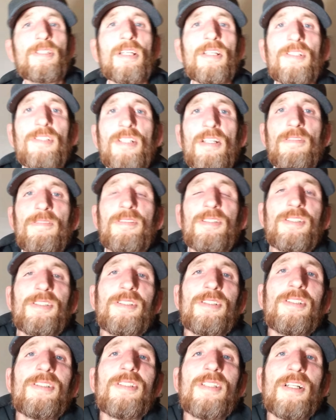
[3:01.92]
that's definitely
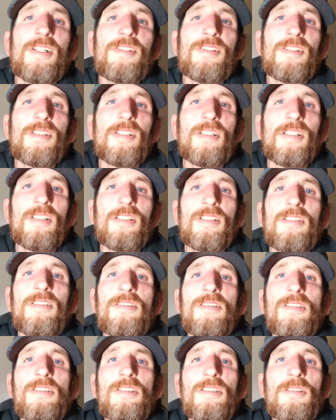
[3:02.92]
good. That's
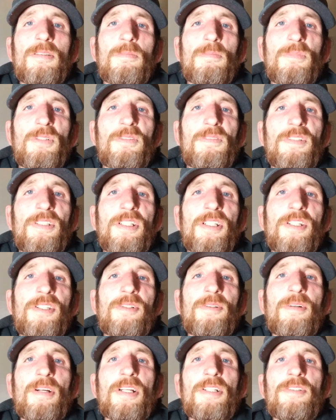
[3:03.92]
moving in the
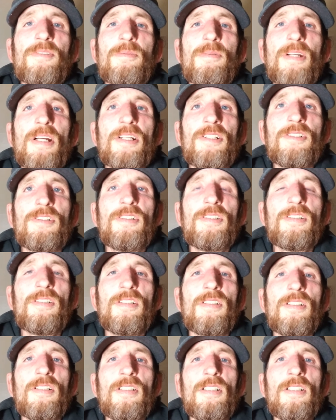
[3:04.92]
right direction.